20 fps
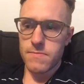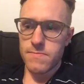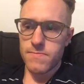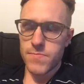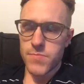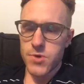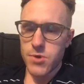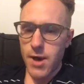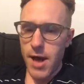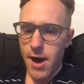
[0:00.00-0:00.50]

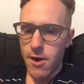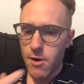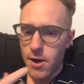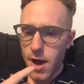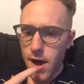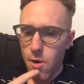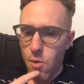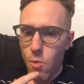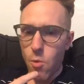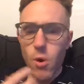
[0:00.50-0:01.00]
So how
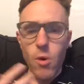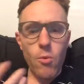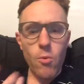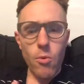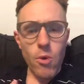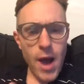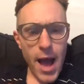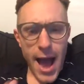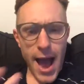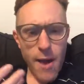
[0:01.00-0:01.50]

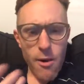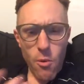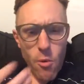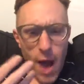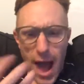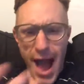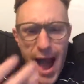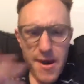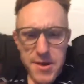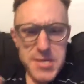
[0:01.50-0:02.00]

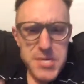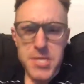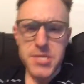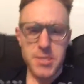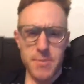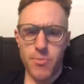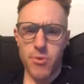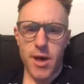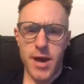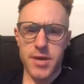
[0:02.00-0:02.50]
does this
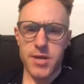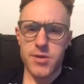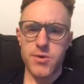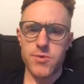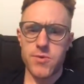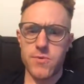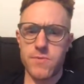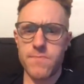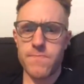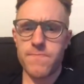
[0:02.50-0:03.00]
apply to you?